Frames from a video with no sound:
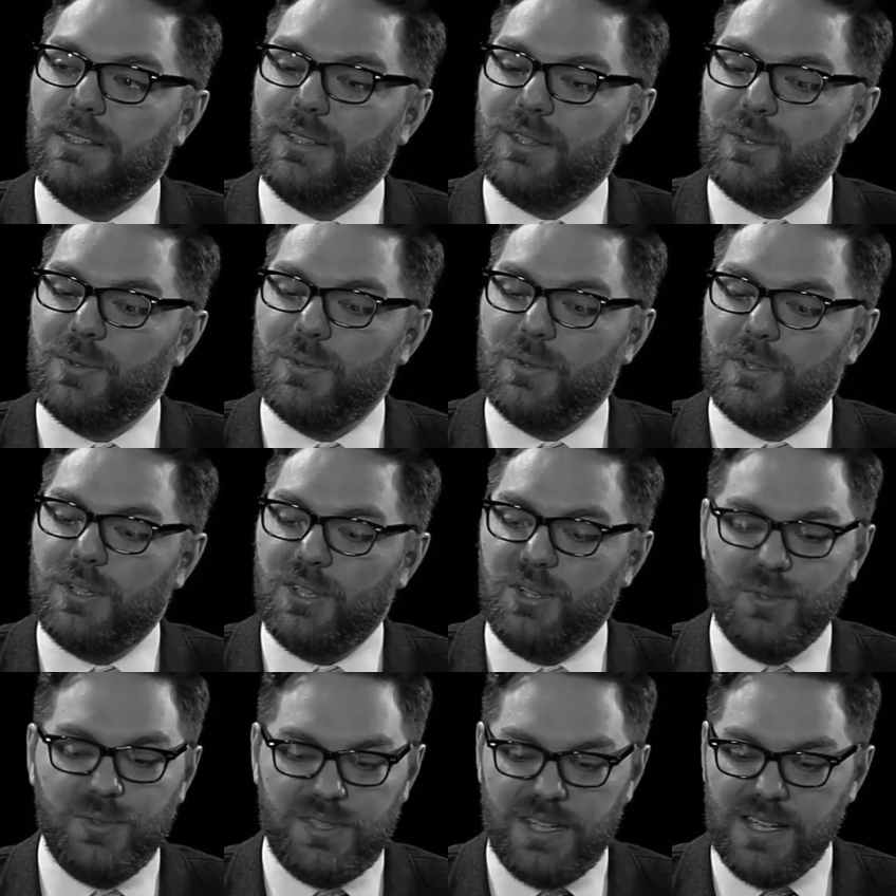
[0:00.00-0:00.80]

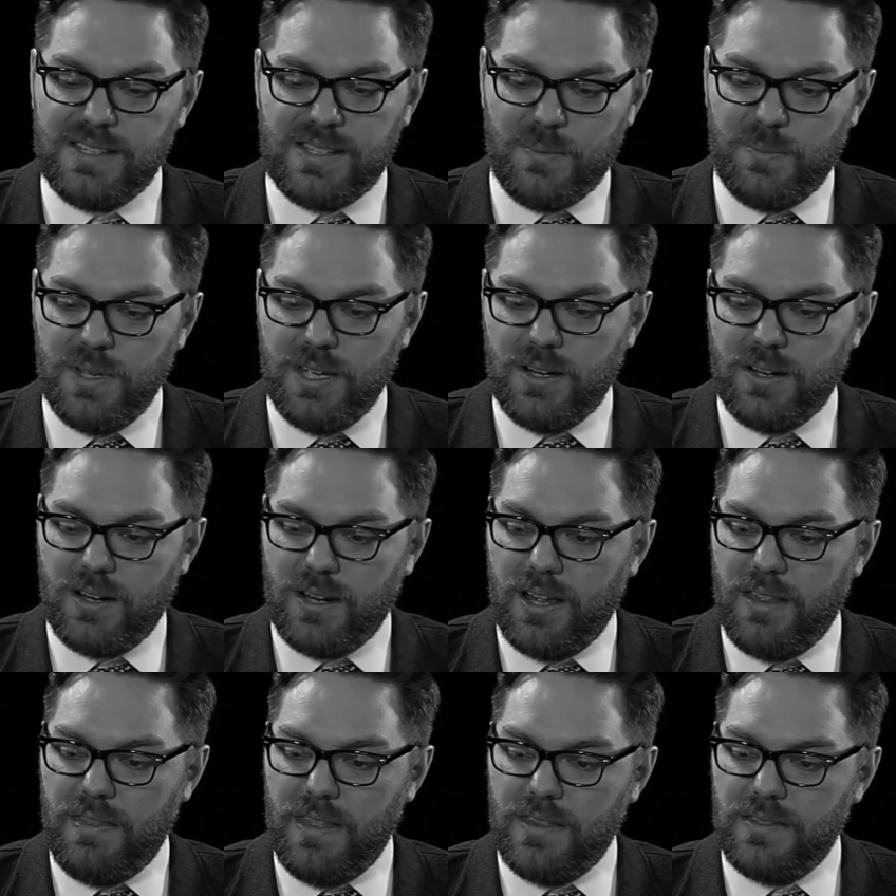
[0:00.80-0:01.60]
You
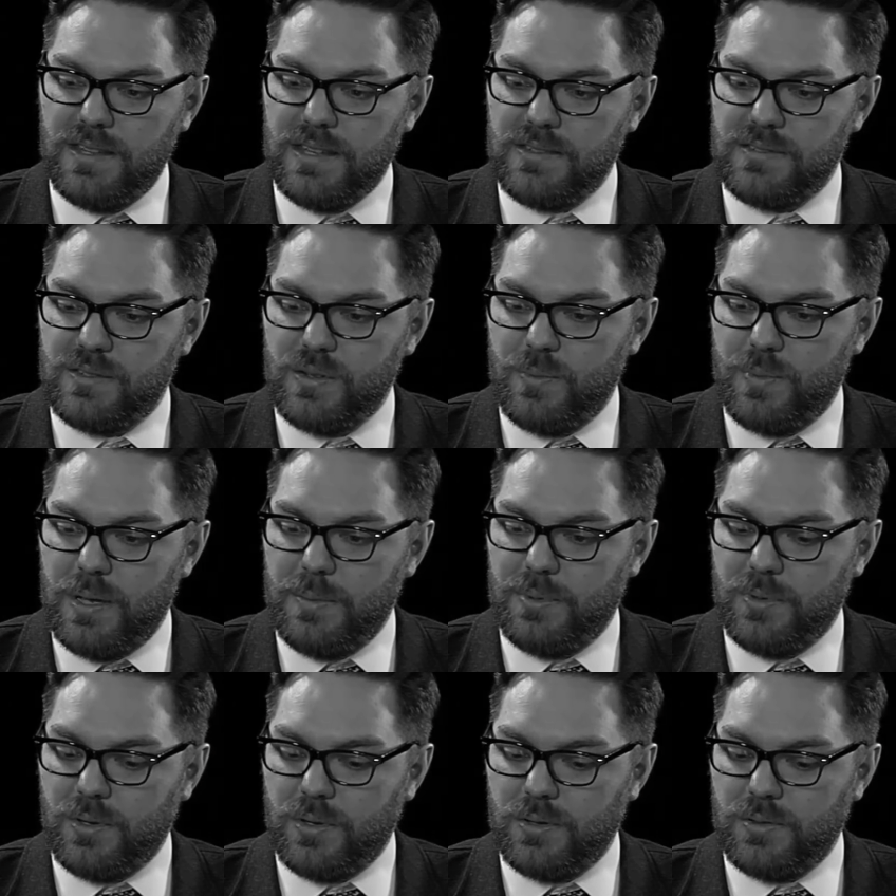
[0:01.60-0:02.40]
disappear, and then these two
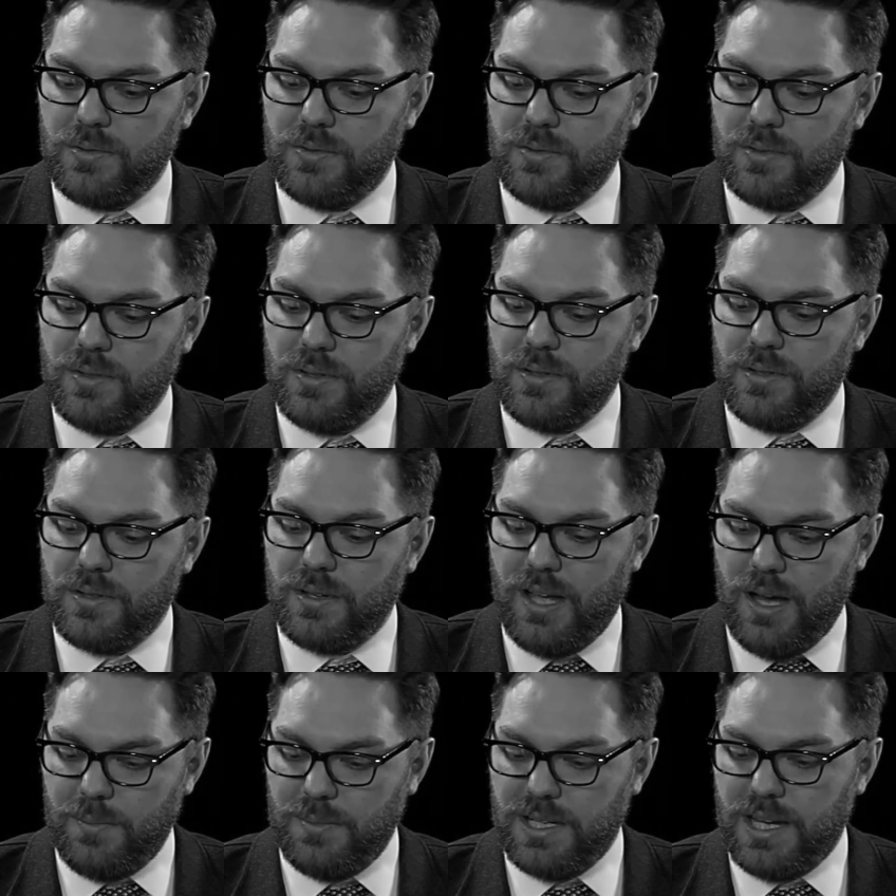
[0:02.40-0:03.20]
people
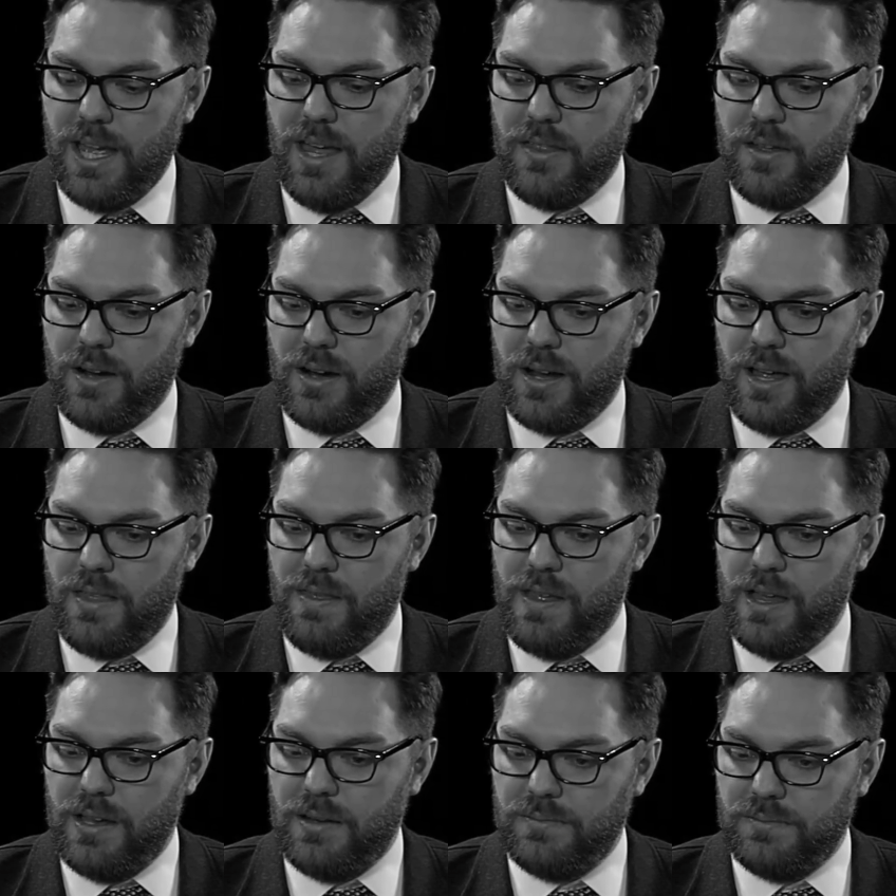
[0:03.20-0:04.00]
come together
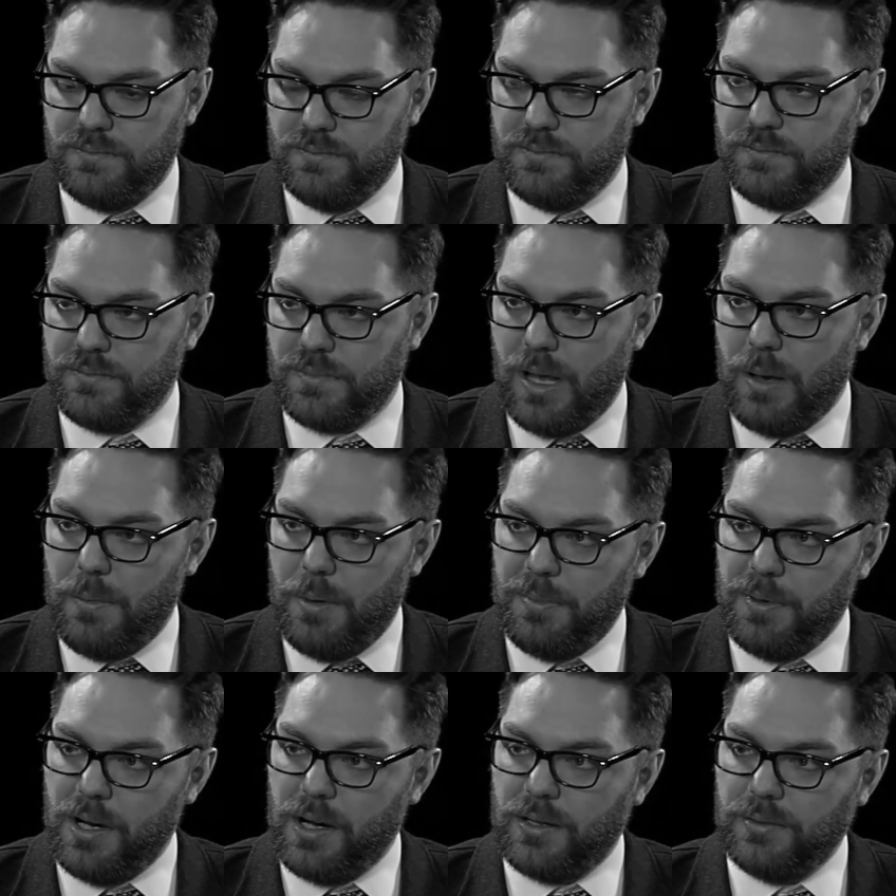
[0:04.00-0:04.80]
and then
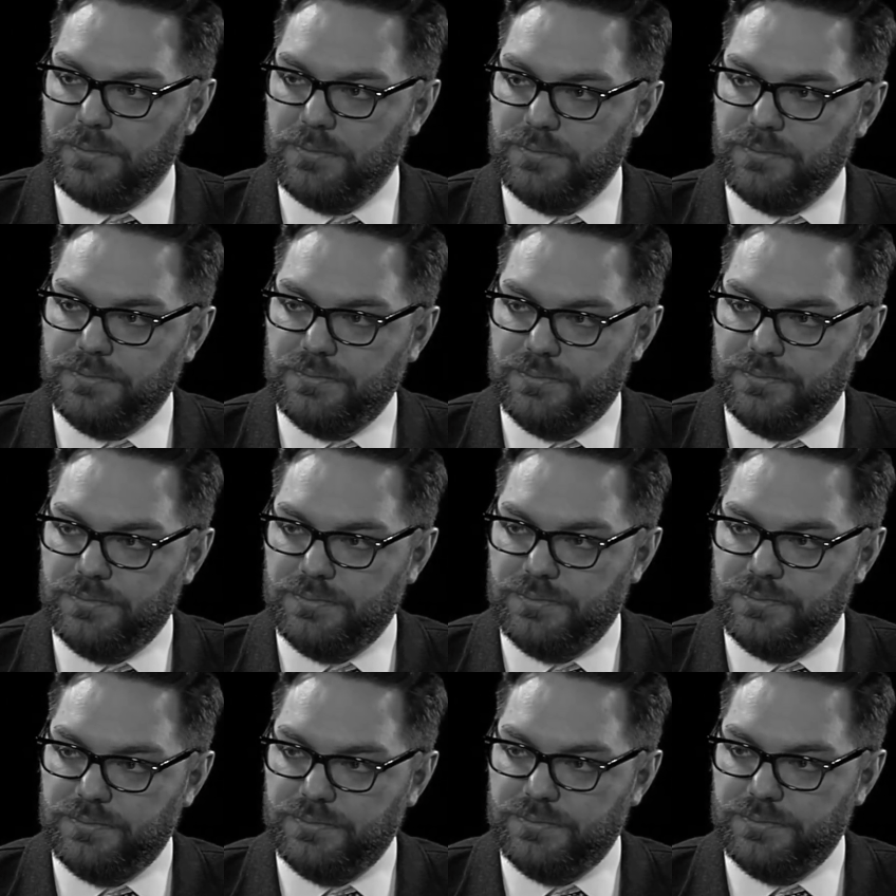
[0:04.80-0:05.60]
come apart,
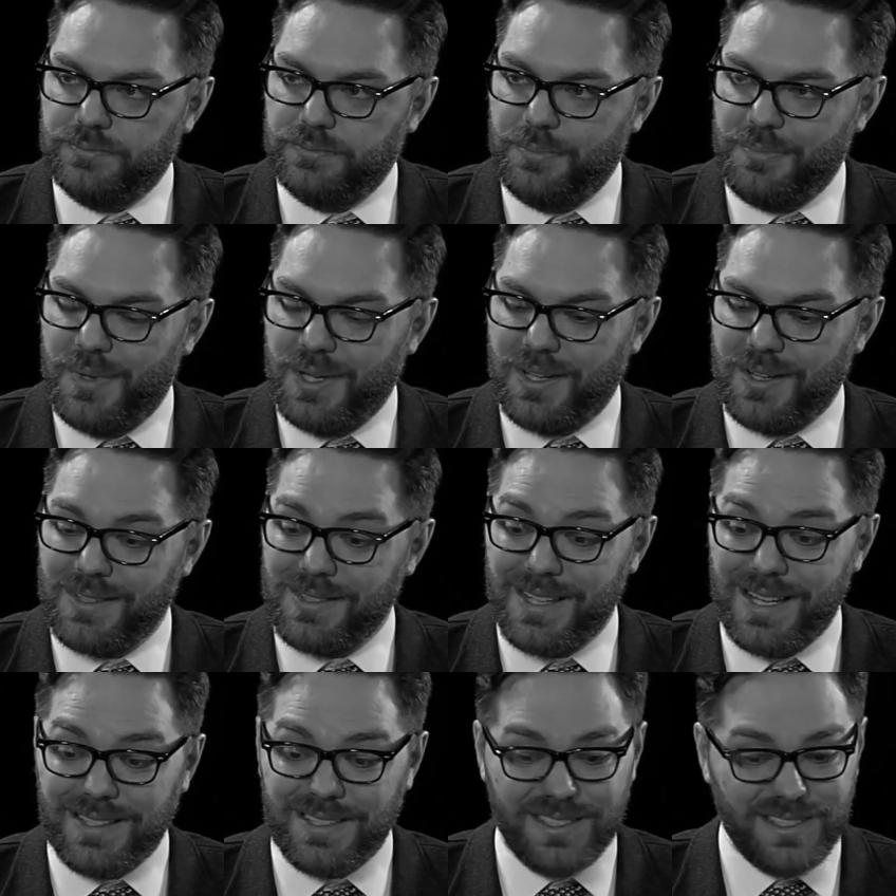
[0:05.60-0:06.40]

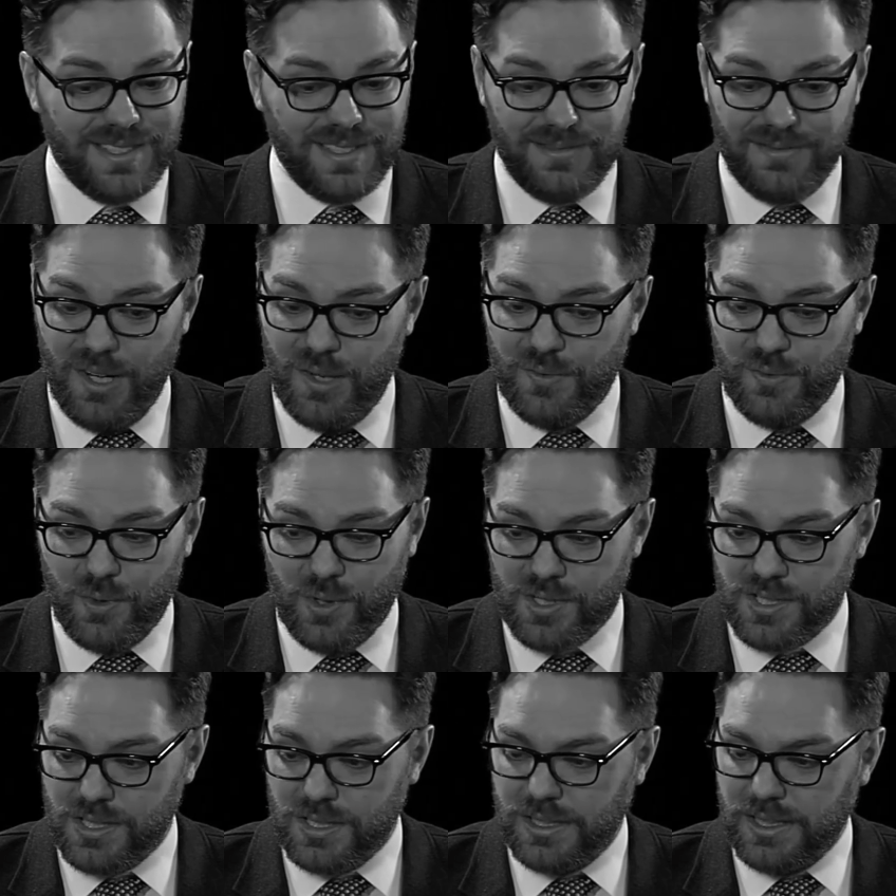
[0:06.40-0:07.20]
because that's
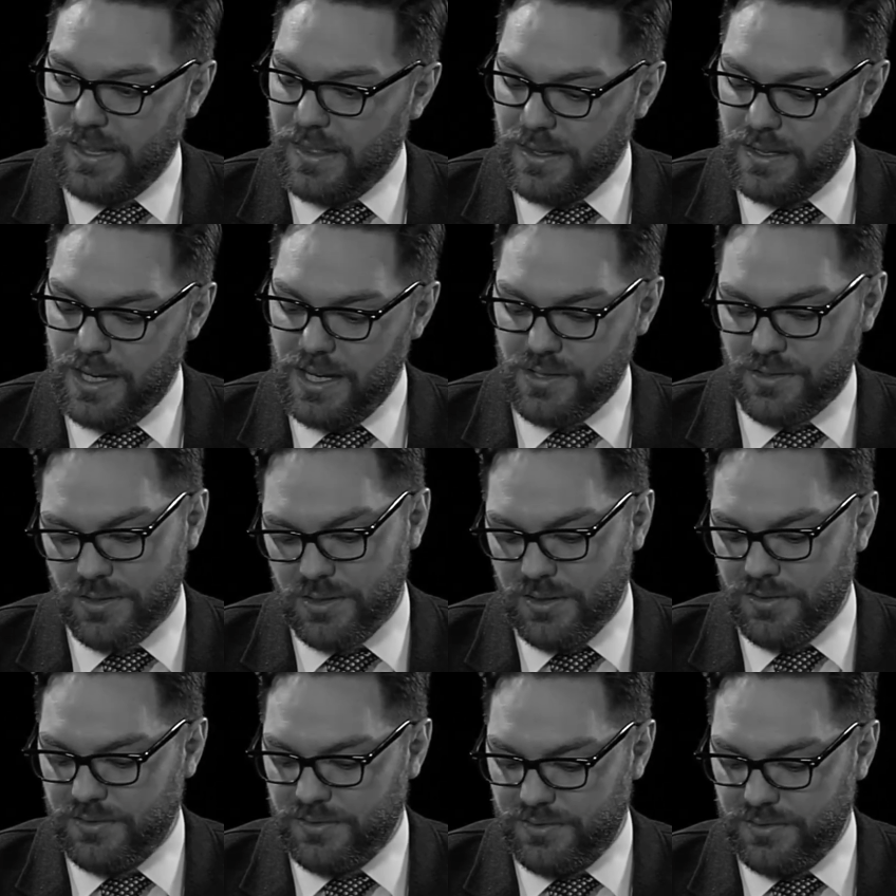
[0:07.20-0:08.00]
unfortunately the
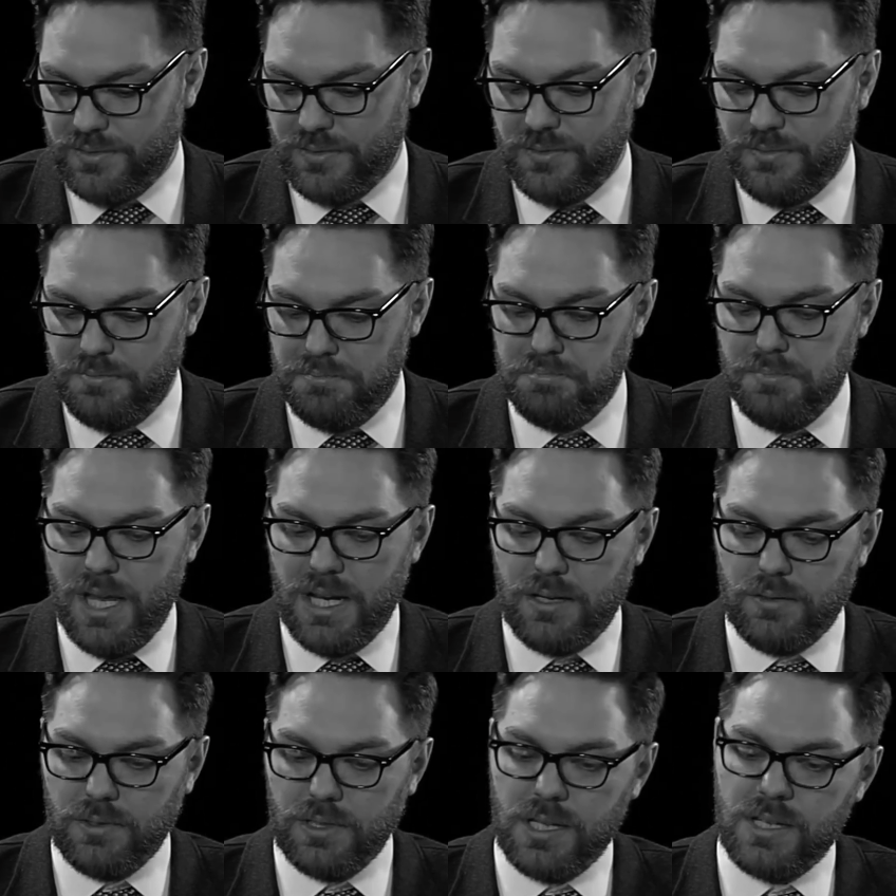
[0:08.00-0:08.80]
nature of
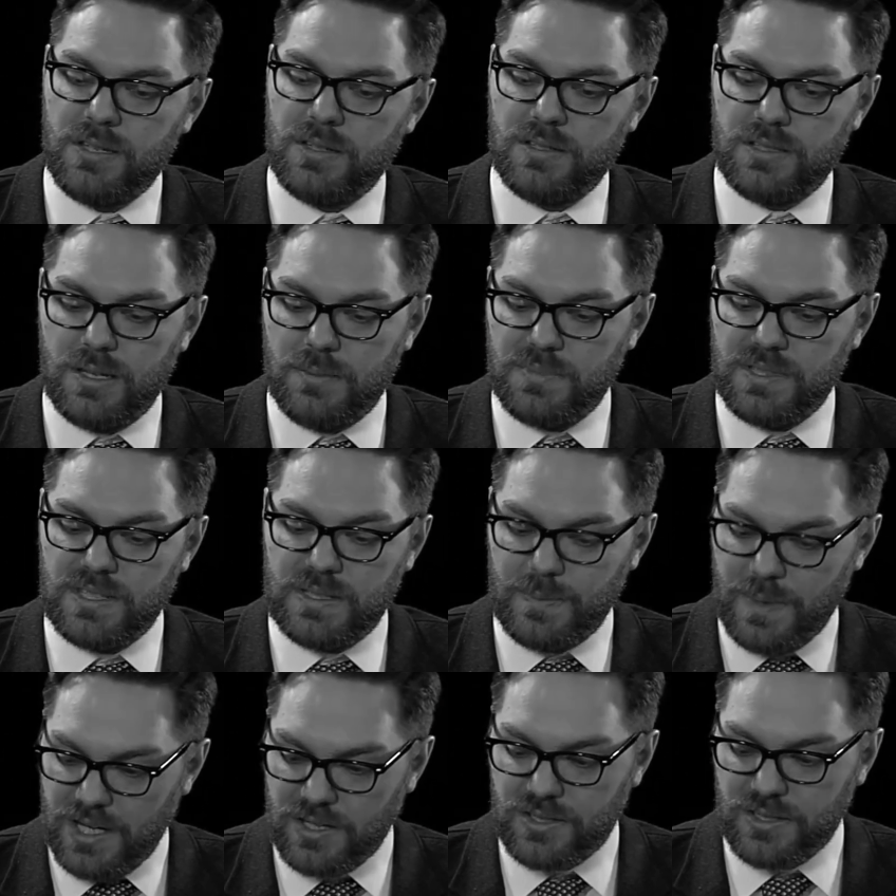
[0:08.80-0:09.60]
many relationships,
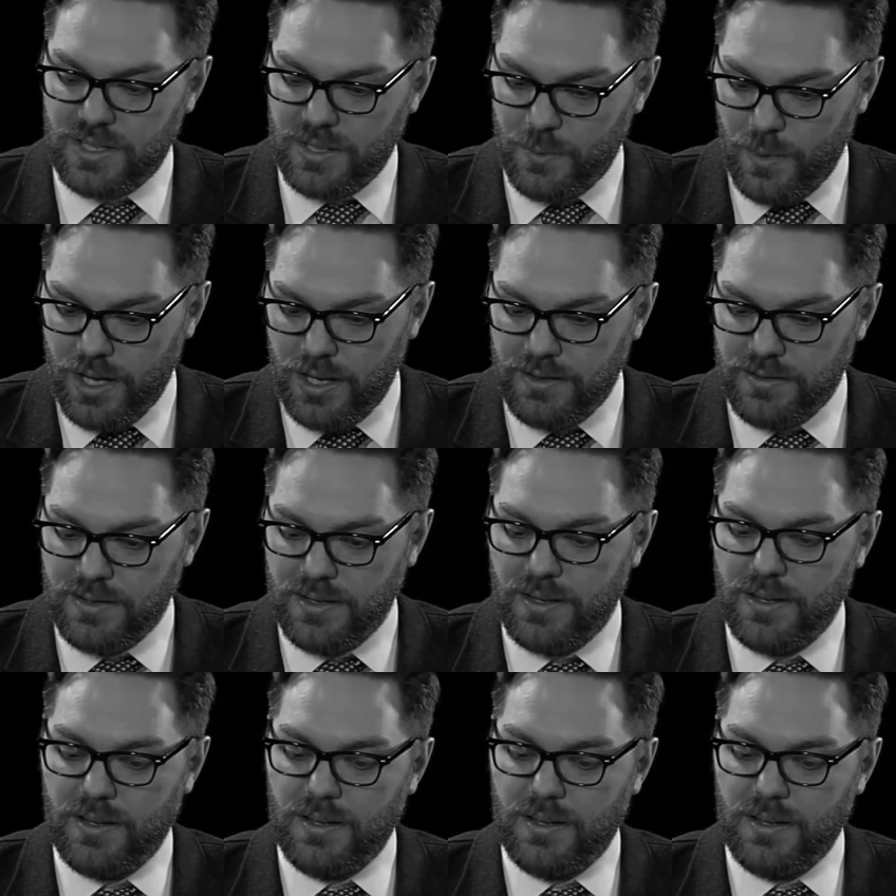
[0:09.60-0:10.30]
especially when